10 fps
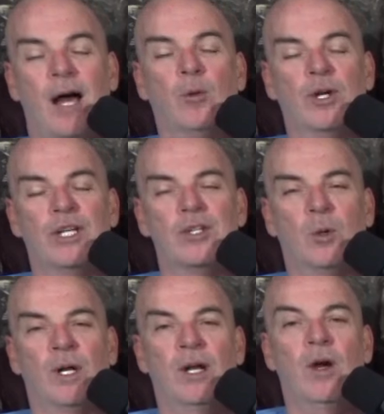I will get
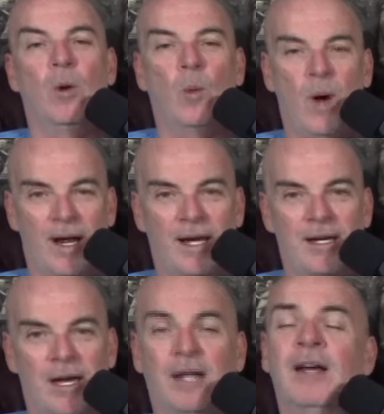to it when I
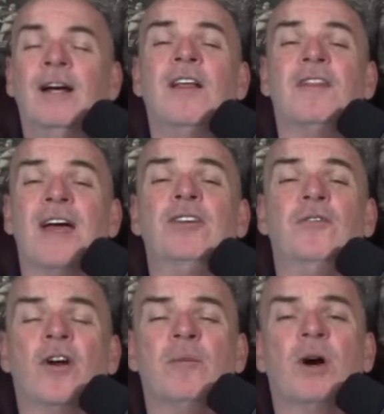can. Thank
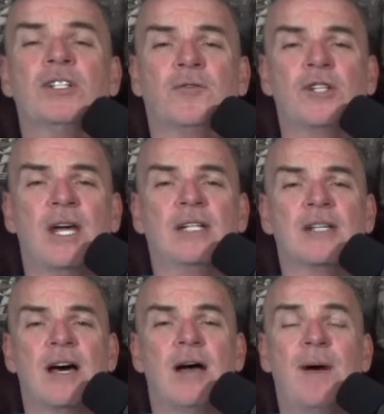you very much for taking
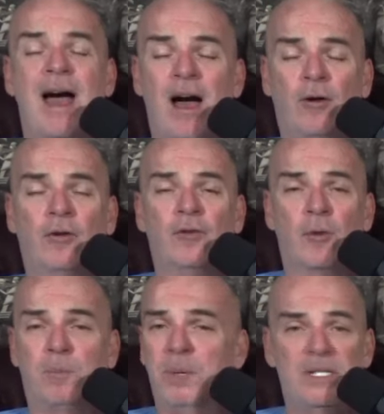time out of
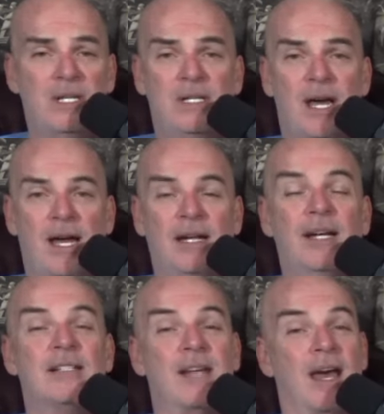your busy day
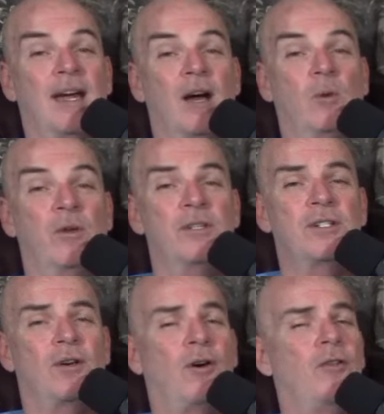to hang out with
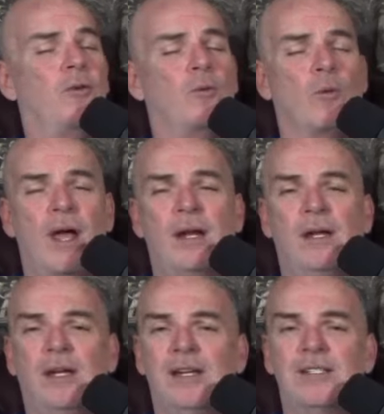us on the
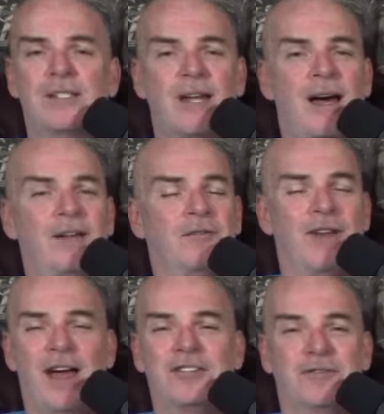rainy east side of
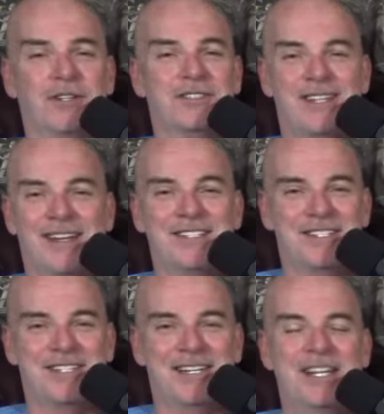Nashville,
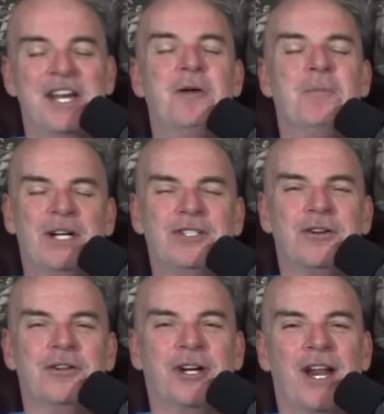Tennessee. Make
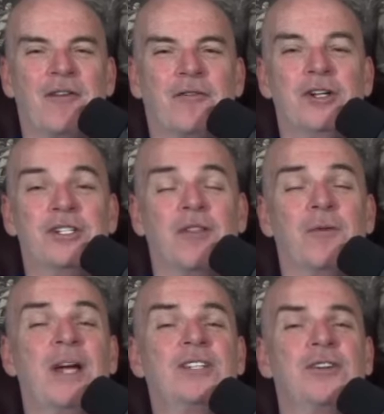sure you're looking out for each
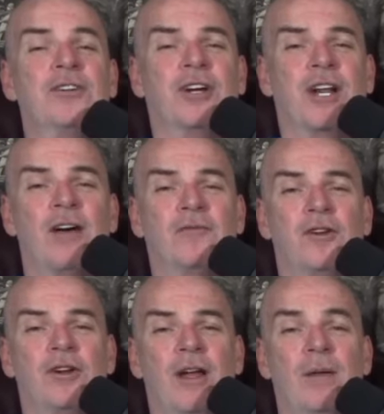other. Make sure you're looking out
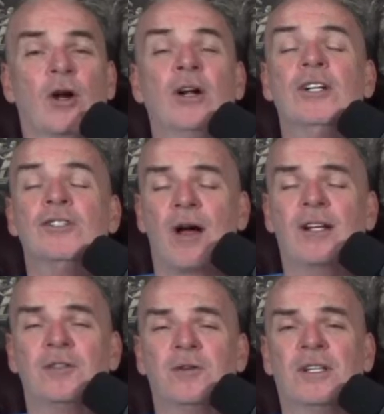for your neighbor. Try
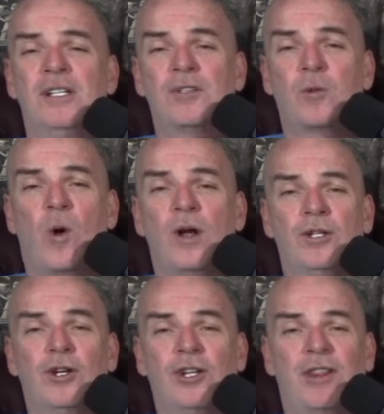to do at least one
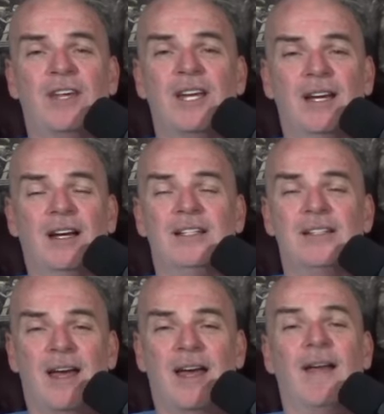good thing a
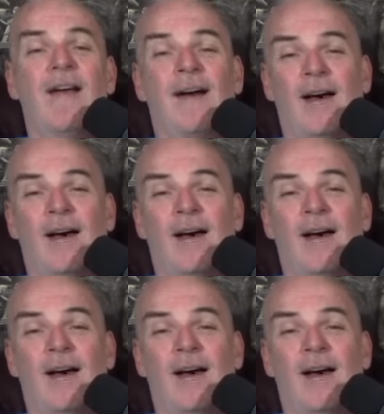day.